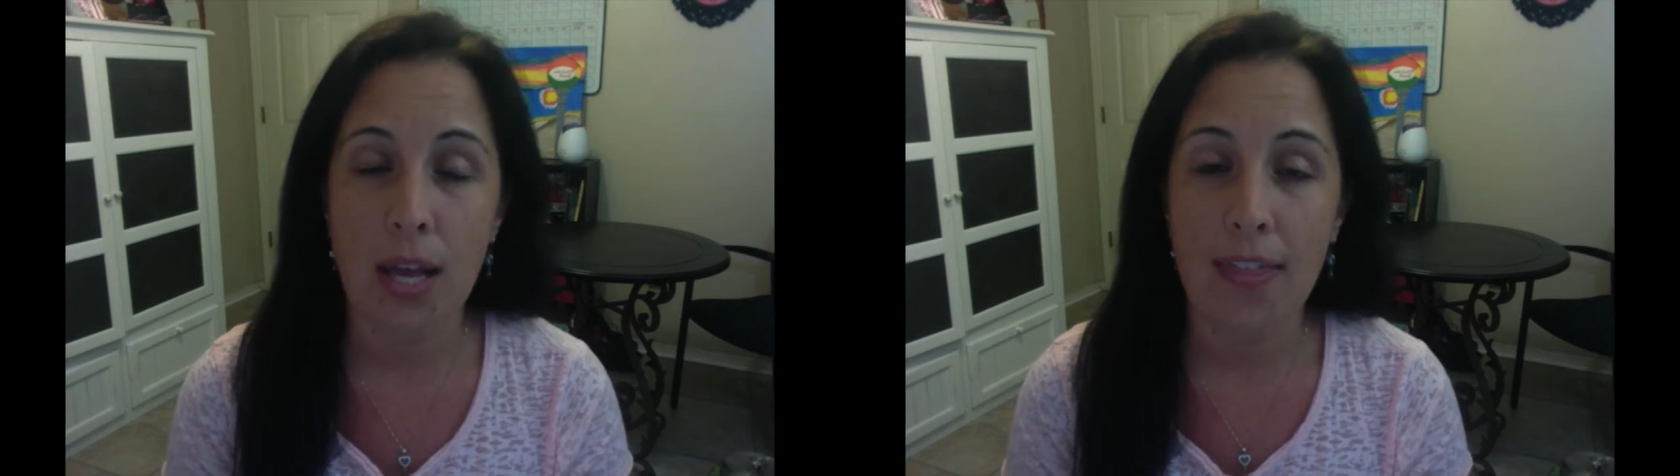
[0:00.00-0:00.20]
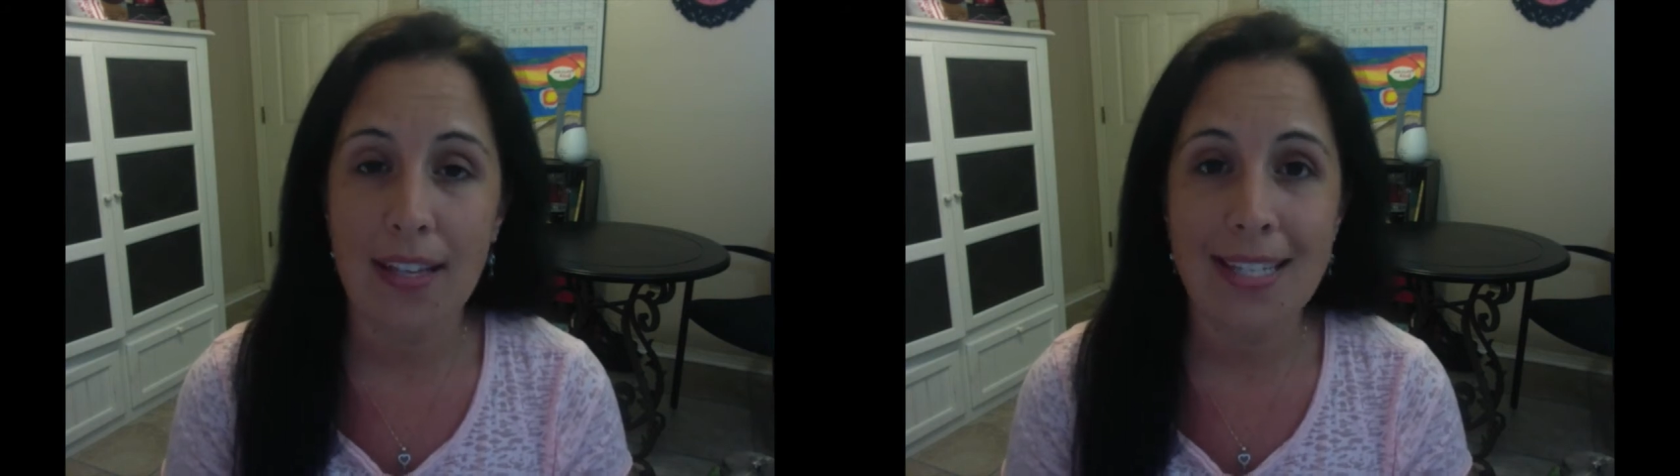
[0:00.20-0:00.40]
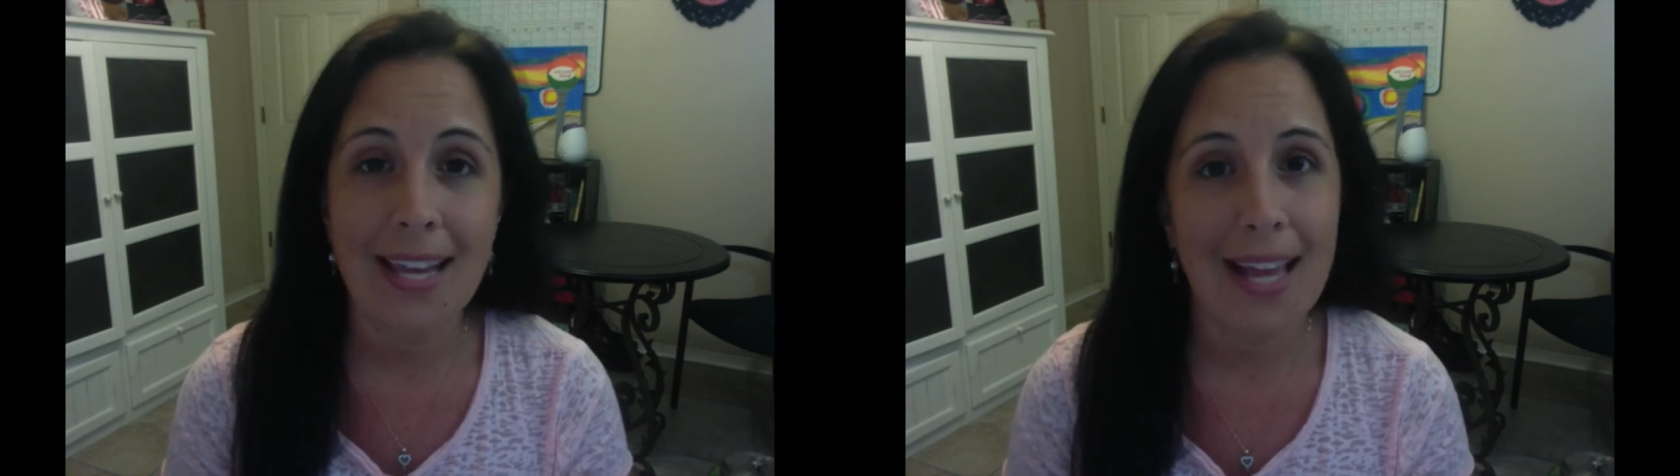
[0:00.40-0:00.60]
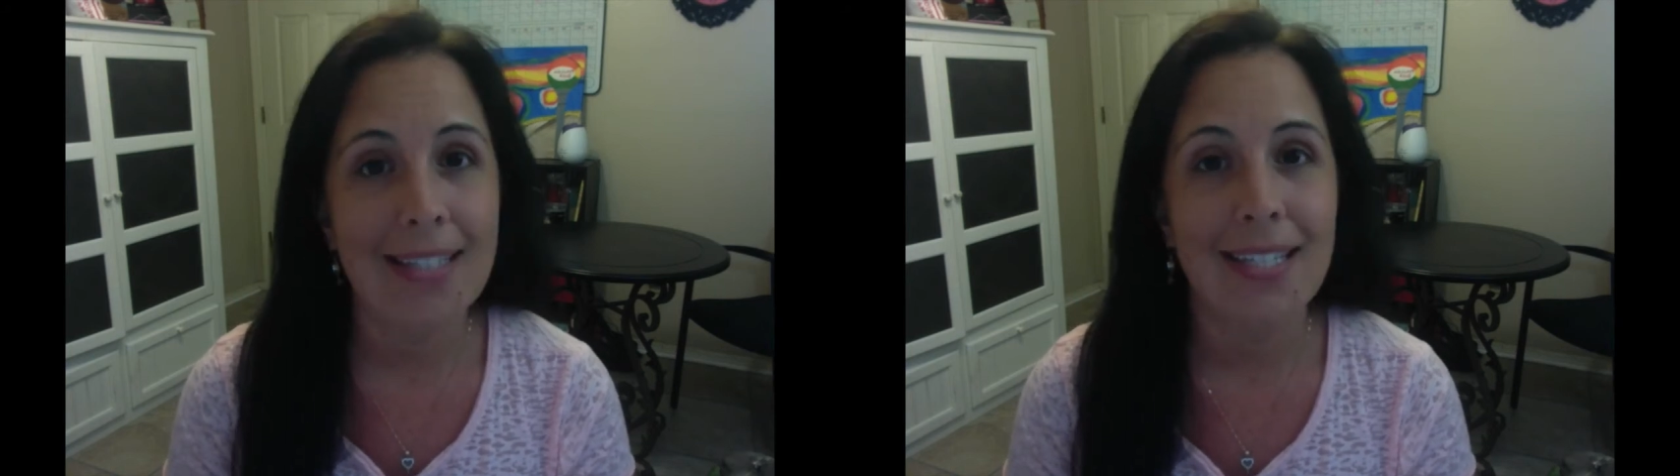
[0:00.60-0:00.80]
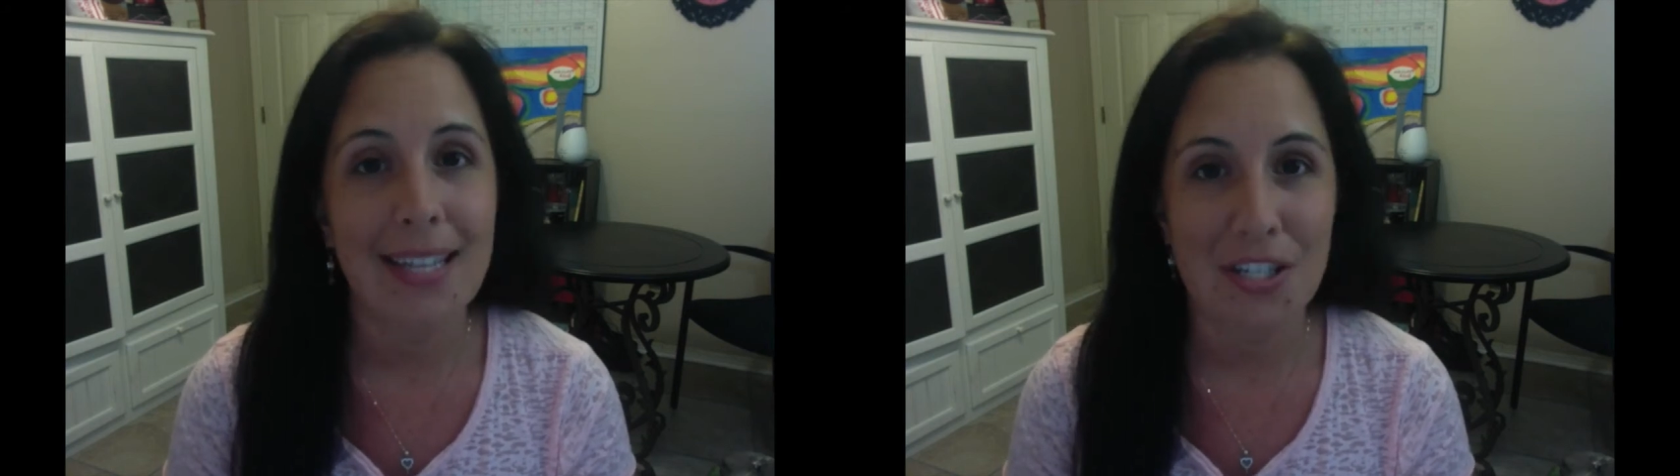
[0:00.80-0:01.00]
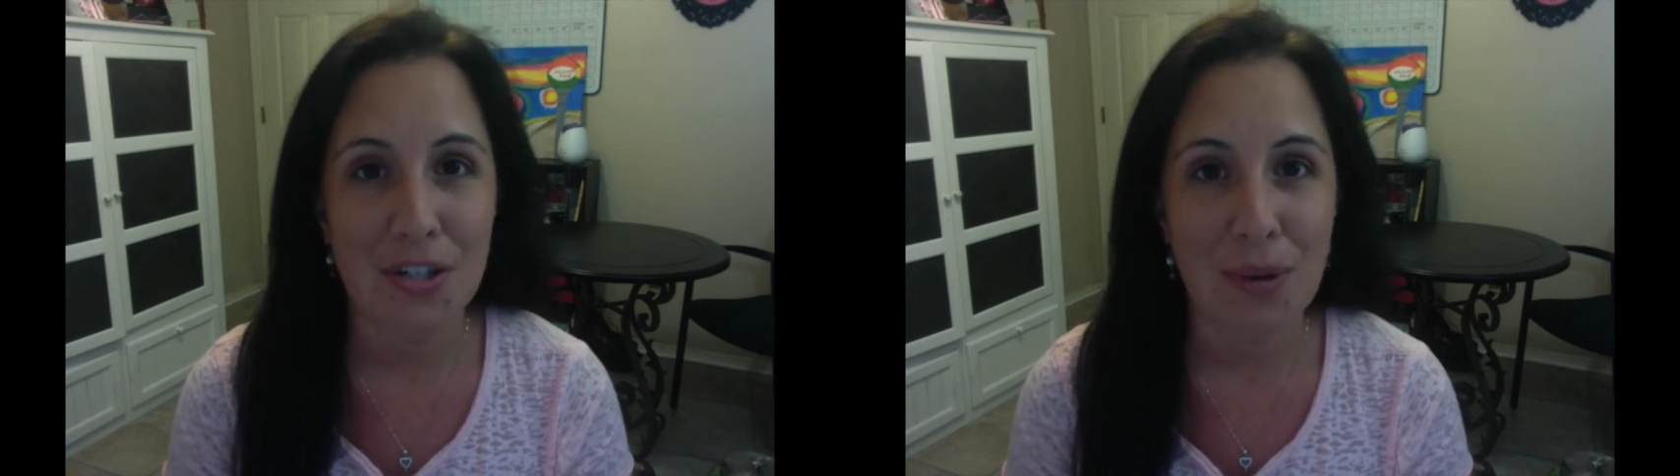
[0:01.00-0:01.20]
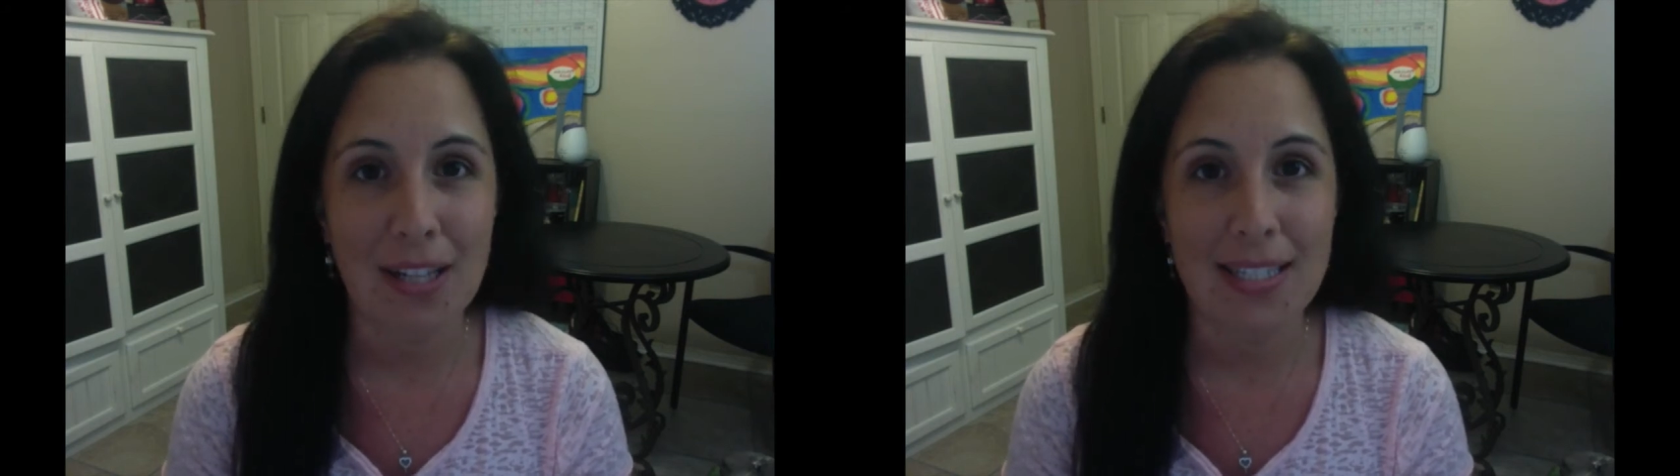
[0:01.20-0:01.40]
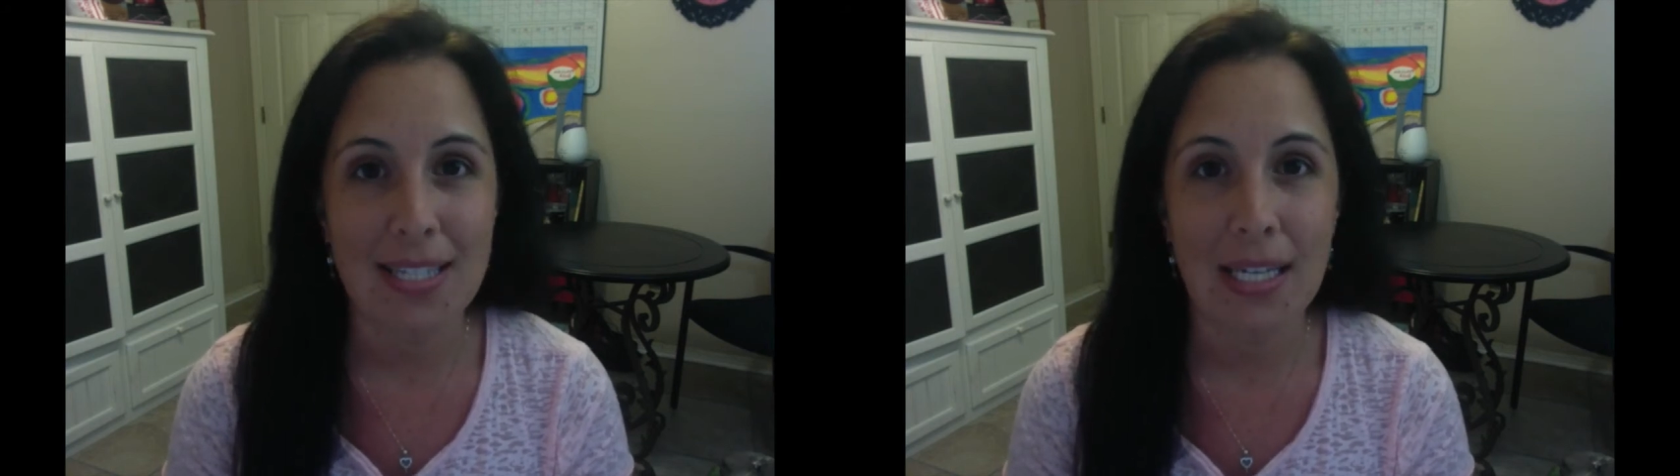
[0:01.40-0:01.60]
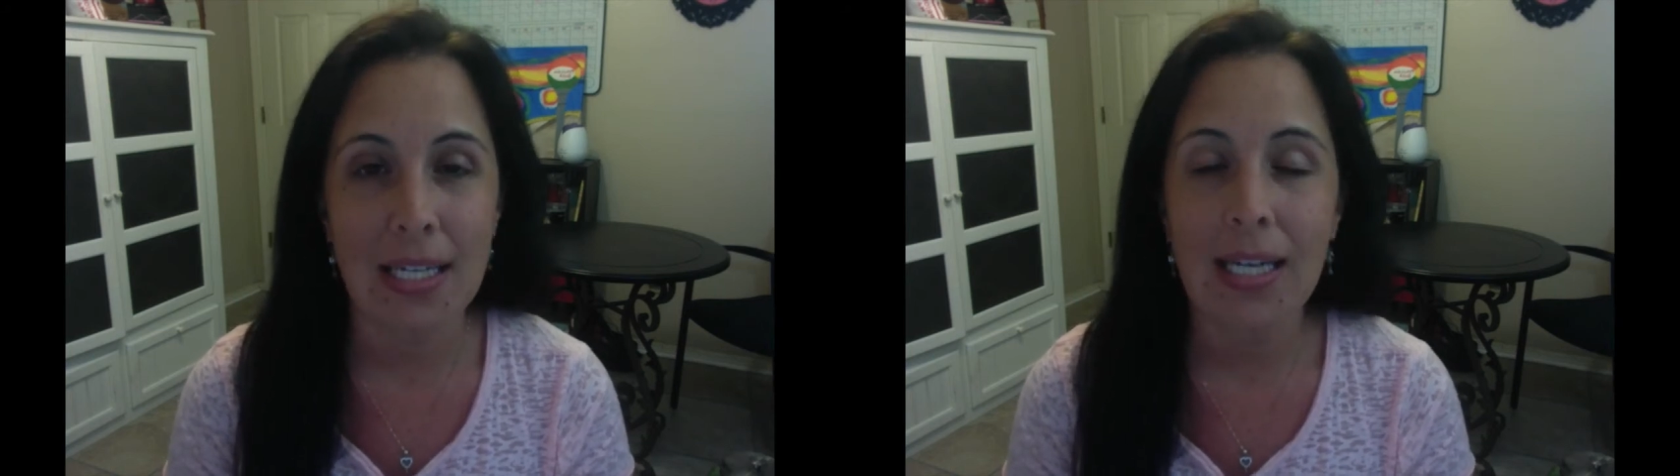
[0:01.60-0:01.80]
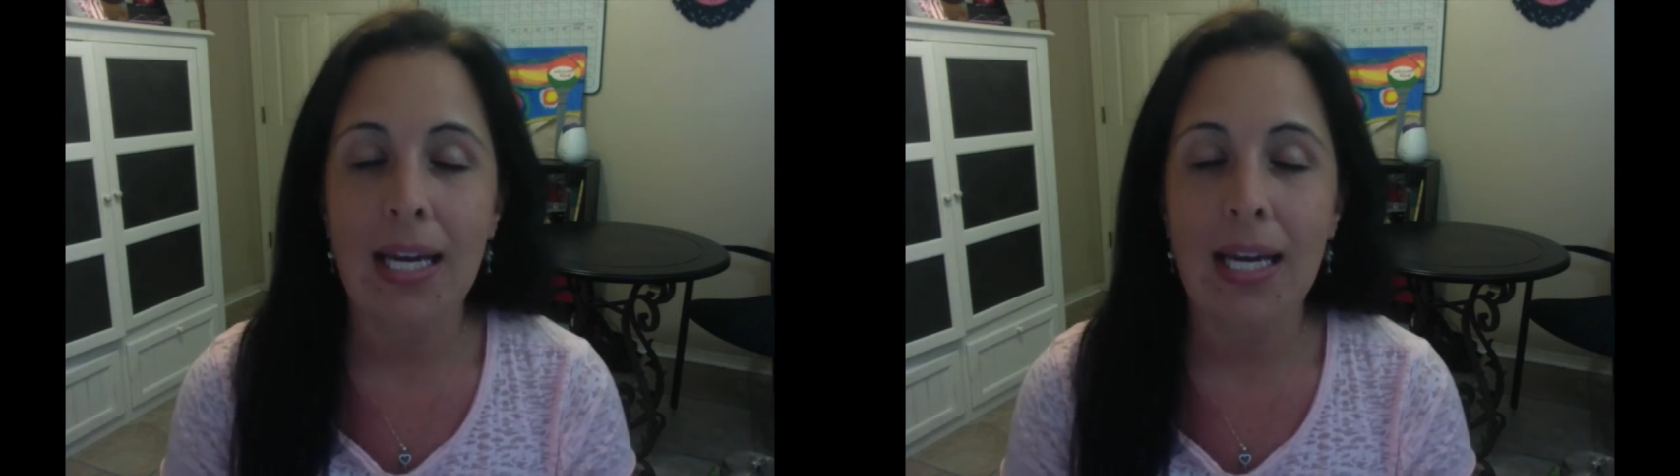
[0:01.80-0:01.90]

And that's a cancellation policy.